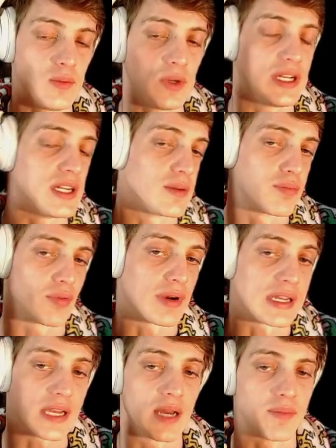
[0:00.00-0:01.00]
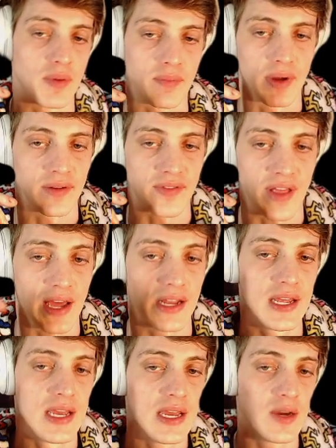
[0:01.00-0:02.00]
We need to break up above
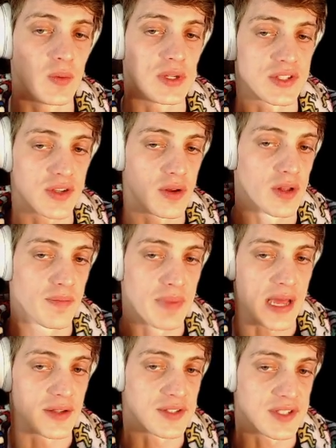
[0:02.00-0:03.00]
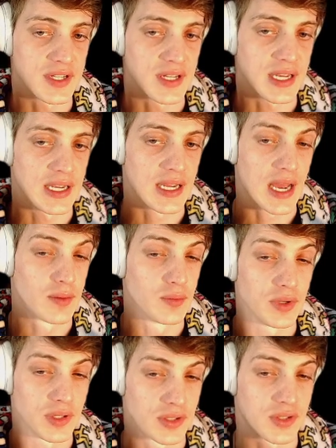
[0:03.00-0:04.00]
that. We saw a bounce today. I
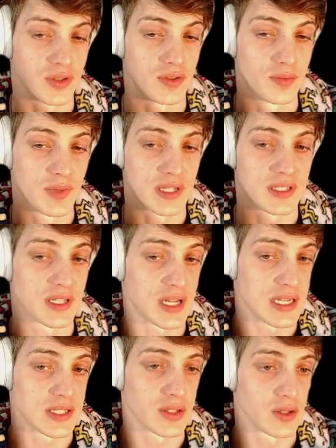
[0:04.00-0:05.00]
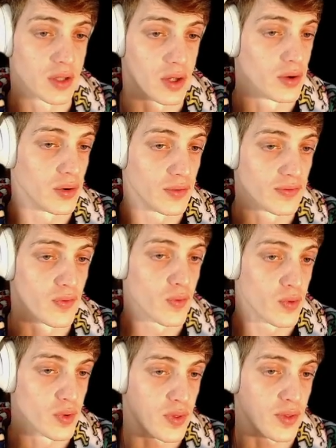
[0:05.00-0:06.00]
would assume that today's low
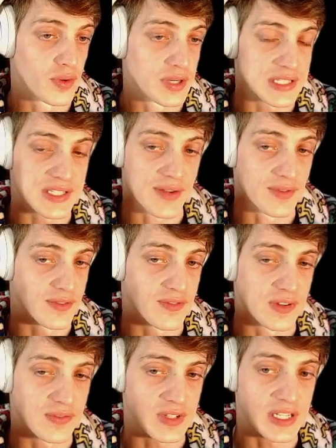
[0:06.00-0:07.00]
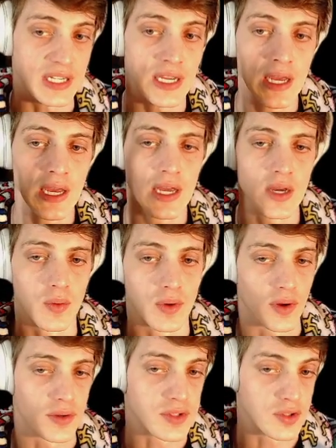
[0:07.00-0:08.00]
437.50 would
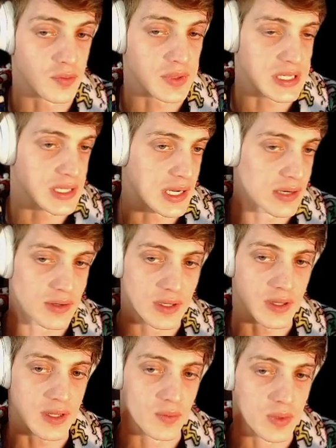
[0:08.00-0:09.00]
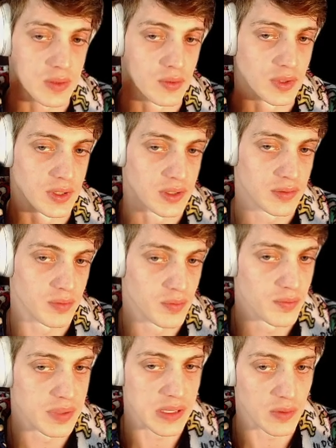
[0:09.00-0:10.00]
also be an area that we would
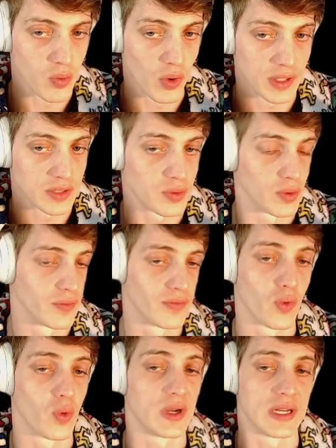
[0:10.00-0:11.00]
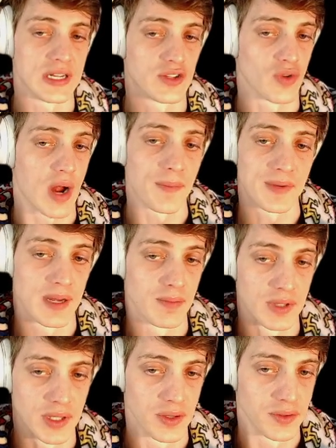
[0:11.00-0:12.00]
be wanting to avoid a drop down
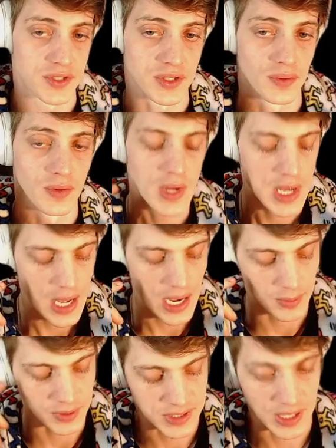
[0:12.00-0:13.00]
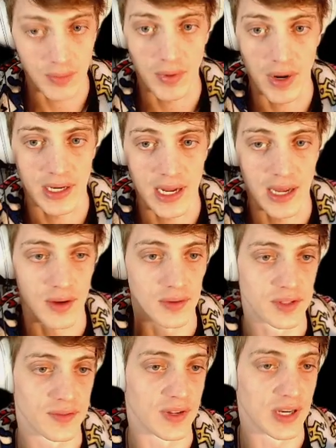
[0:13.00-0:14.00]
below. So I would say right now,
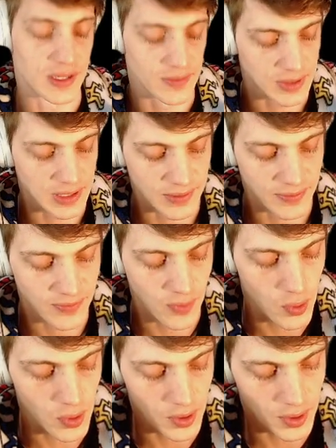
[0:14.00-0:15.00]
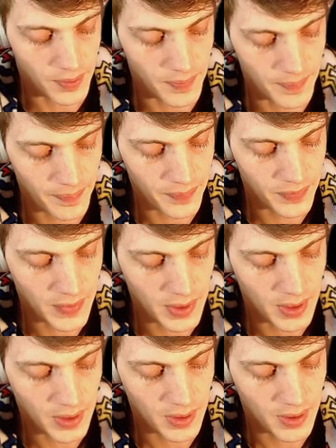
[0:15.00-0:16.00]
definitively
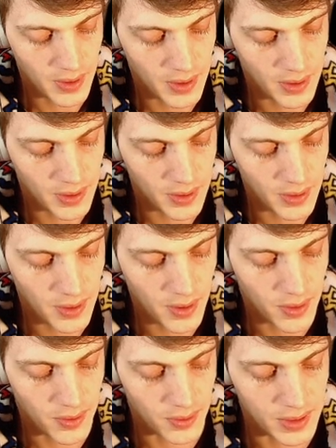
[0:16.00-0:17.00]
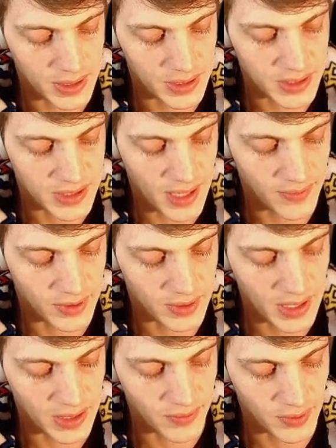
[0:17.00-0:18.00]
437.
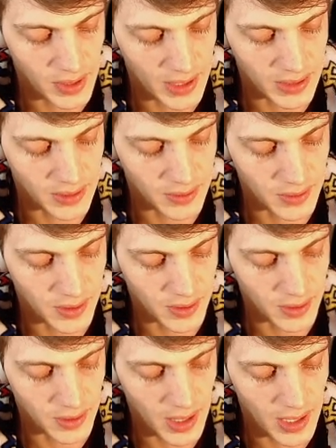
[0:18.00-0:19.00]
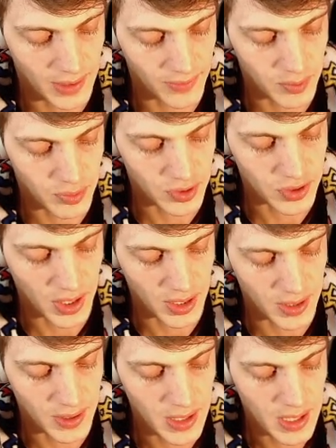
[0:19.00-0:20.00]
Thank you for liking the live. I appreciate
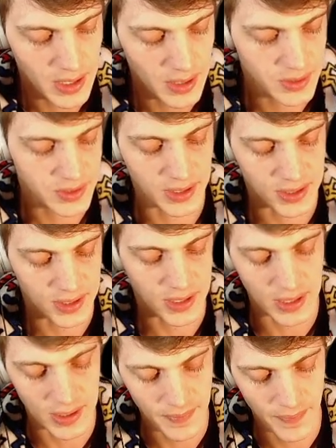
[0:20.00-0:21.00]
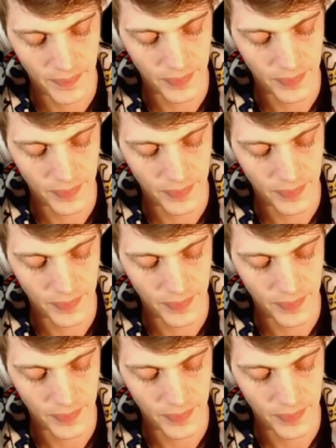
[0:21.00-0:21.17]
it. 60.